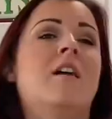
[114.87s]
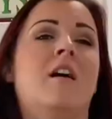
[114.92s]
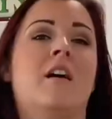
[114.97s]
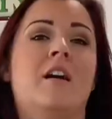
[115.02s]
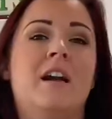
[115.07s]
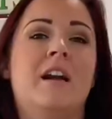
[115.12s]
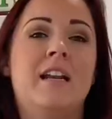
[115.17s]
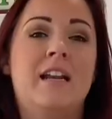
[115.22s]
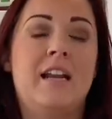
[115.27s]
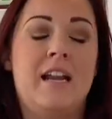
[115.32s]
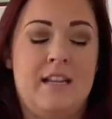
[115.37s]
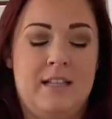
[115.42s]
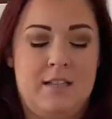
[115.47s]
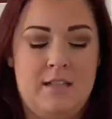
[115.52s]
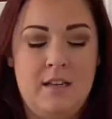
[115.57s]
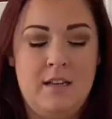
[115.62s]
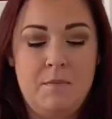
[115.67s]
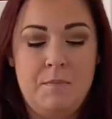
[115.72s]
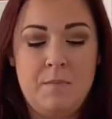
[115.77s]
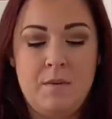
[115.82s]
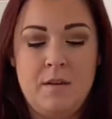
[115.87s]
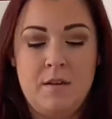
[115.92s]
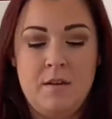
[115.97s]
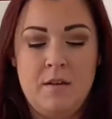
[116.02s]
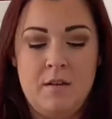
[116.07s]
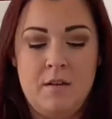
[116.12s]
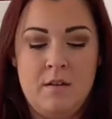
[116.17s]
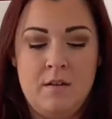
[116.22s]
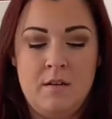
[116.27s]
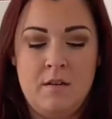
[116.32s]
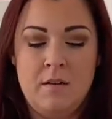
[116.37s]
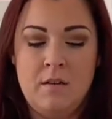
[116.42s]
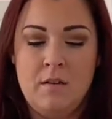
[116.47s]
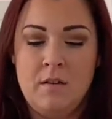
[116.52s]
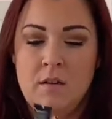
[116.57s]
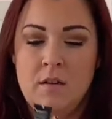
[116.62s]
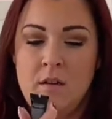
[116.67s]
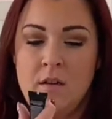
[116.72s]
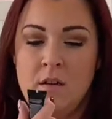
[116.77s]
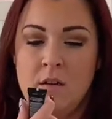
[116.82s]
All right, next up.
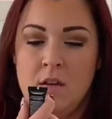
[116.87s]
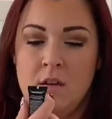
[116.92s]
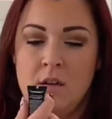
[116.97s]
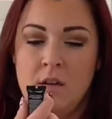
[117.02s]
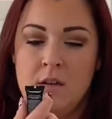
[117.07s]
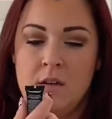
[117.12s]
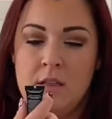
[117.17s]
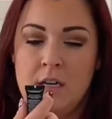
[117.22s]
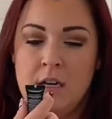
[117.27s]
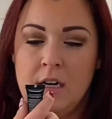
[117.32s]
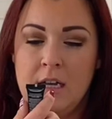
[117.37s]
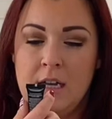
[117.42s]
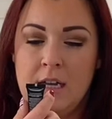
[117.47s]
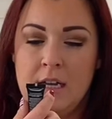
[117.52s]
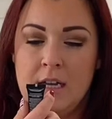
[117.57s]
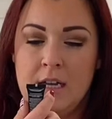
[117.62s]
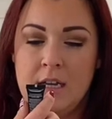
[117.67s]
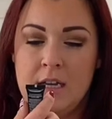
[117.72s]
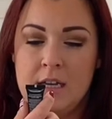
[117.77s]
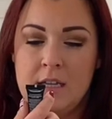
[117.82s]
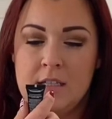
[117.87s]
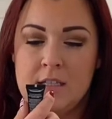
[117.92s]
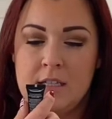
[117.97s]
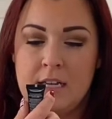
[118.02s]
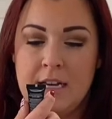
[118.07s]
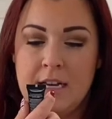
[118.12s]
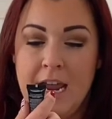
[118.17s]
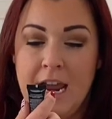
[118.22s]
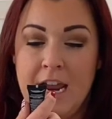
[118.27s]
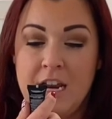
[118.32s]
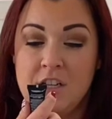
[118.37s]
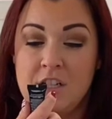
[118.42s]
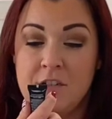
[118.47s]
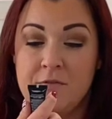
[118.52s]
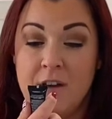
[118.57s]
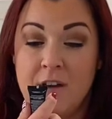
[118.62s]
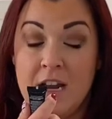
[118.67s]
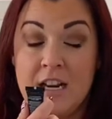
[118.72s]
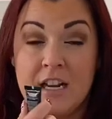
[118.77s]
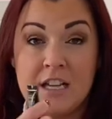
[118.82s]
There is an
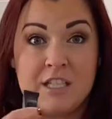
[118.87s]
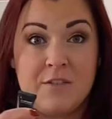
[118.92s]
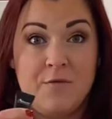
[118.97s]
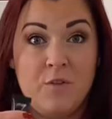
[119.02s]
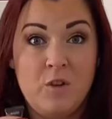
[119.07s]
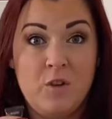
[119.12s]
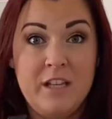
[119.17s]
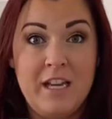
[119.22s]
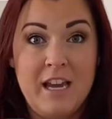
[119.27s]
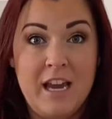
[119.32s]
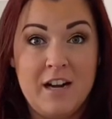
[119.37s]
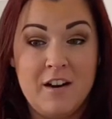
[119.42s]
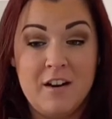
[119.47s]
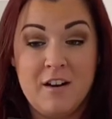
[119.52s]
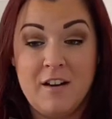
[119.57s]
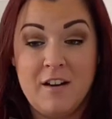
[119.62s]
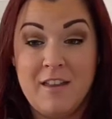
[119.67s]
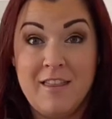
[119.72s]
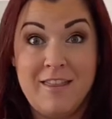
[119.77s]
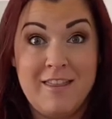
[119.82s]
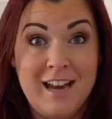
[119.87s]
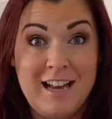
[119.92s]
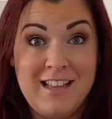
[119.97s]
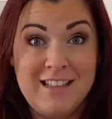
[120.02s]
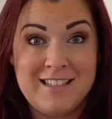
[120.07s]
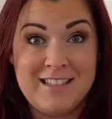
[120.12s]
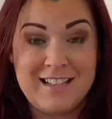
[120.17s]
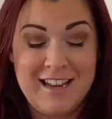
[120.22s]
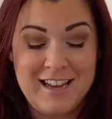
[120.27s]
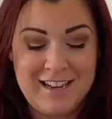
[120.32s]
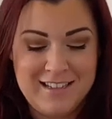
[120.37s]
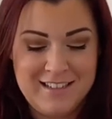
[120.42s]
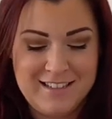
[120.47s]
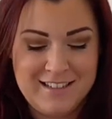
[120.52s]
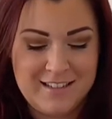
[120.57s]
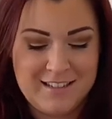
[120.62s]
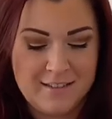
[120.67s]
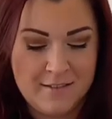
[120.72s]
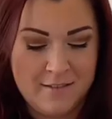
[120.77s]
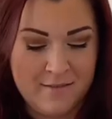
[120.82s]
age-defying exfoliator. That's
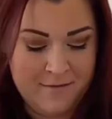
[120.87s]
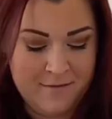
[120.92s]
nice.